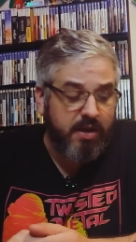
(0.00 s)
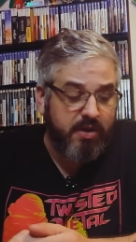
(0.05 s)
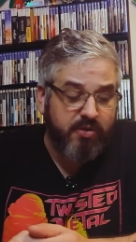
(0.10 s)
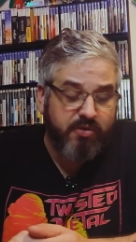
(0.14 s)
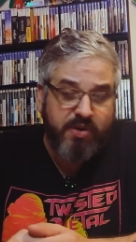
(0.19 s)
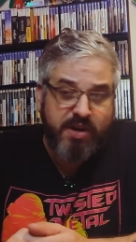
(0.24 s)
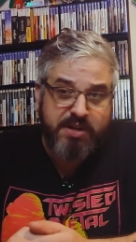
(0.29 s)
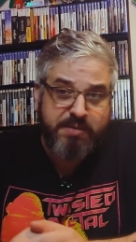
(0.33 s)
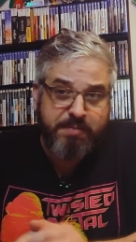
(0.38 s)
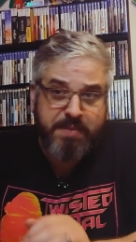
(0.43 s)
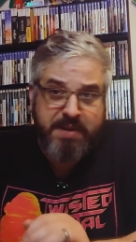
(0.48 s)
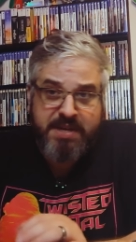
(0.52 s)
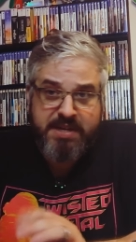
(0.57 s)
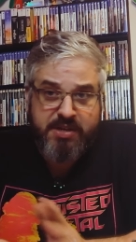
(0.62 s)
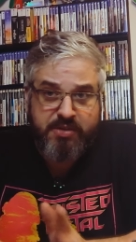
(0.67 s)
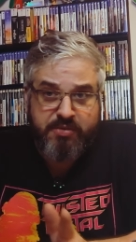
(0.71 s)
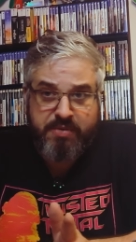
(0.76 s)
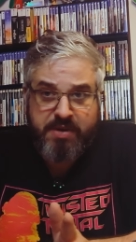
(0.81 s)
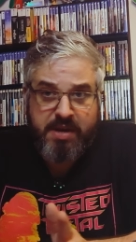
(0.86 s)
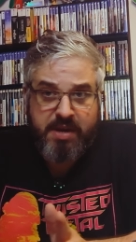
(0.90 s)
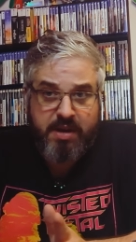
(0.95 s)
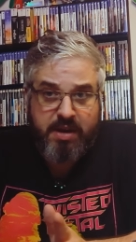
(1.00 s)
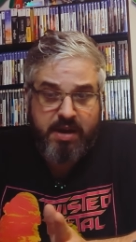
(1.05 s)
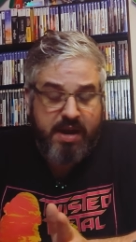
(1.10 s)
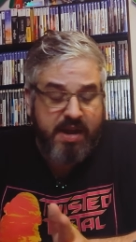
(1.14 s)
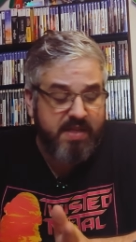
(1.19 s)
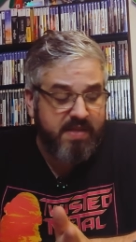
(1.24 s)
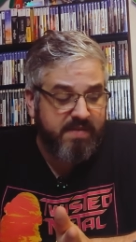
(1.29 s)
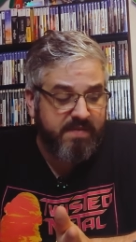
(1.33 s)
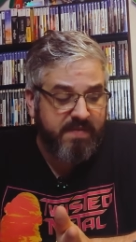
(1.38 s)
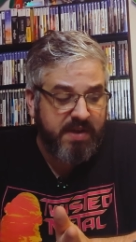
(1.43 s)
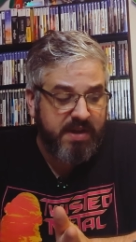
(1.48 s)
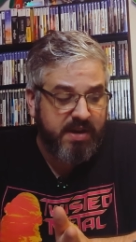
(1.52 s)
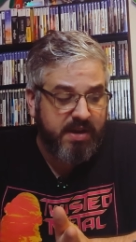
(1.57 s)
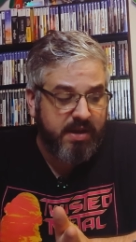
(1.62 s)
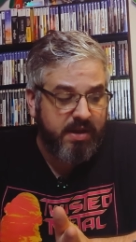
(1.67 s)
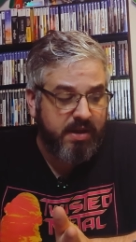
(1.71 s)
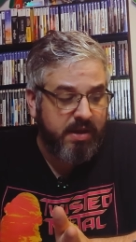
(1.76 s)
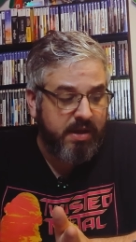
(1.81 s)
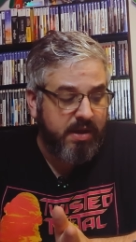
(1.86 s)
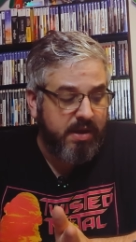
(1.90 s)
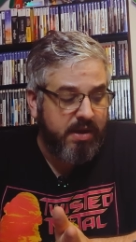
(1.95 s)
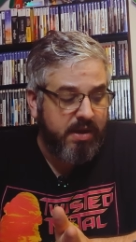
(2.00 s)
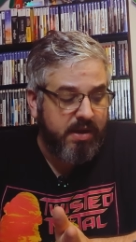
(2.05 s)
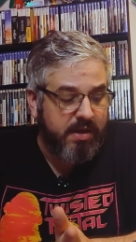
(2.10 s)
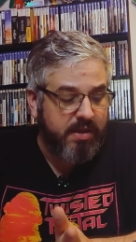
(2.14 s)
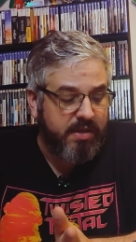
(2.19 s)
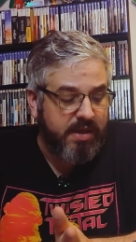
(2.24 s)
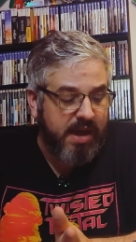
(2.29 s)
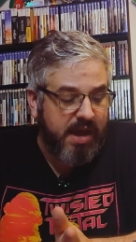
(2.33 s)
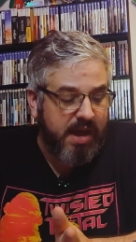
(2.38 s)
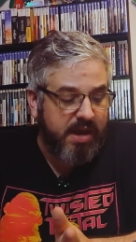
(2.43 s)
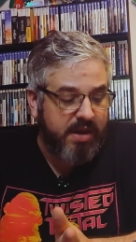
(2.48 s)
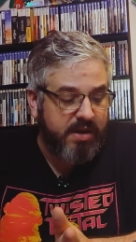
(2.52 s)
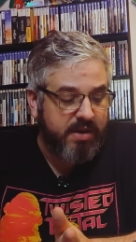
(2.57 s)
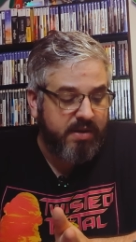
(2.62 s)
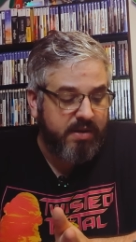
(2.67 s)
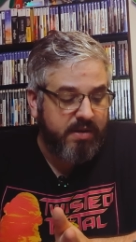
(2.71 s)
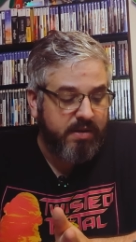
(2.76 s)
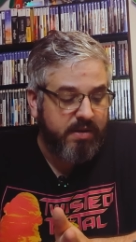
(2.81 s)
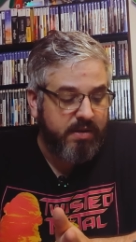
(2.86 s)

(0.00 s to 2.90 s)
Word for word: across PS3 and the Vita that